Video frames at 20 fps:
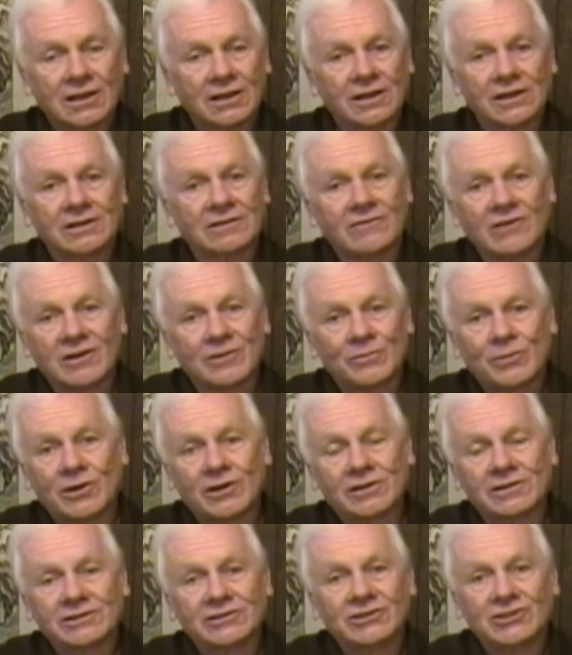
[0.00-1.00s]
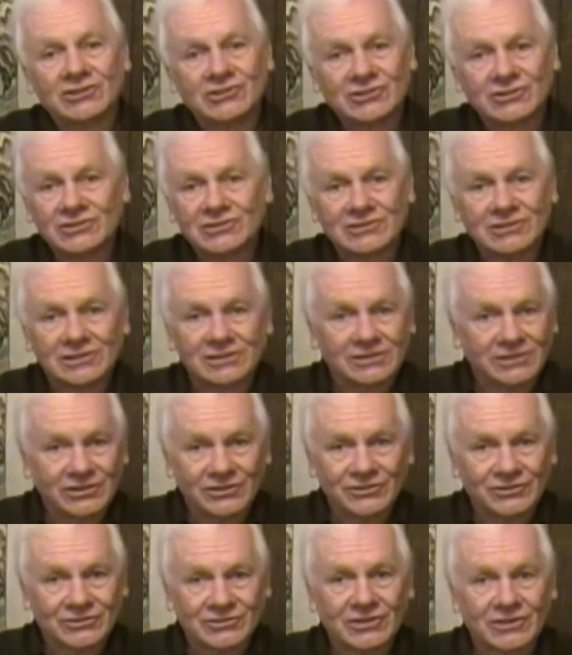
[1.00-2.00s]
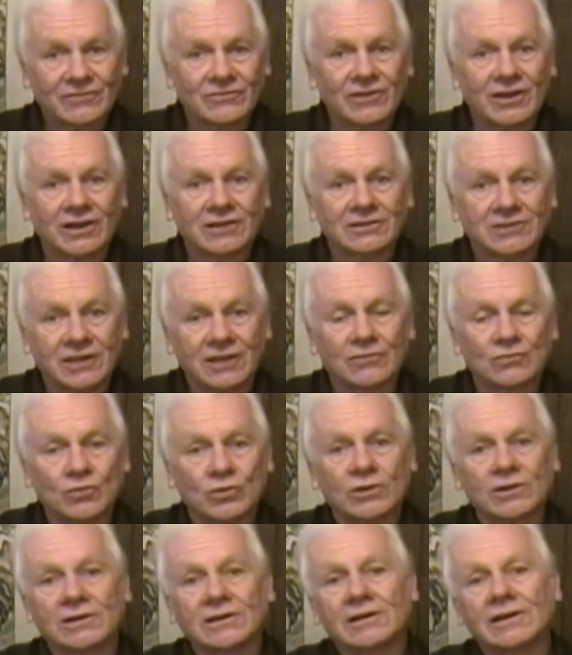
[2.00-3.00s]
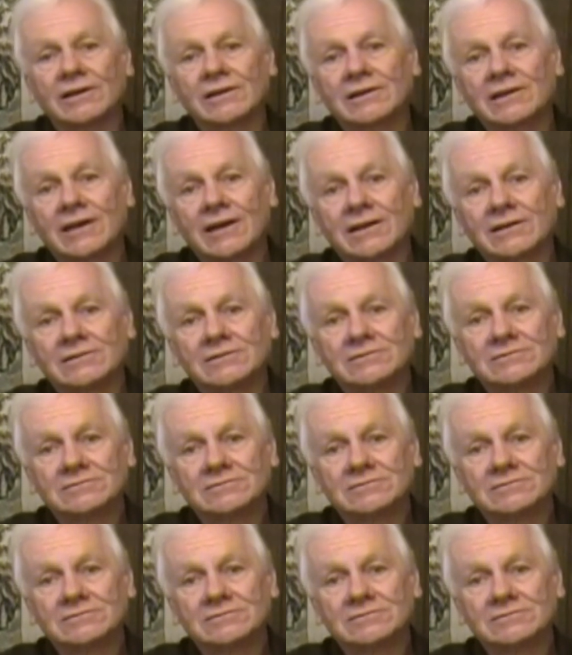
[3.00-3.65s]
A lot of our politicians and leaders have not done work like that.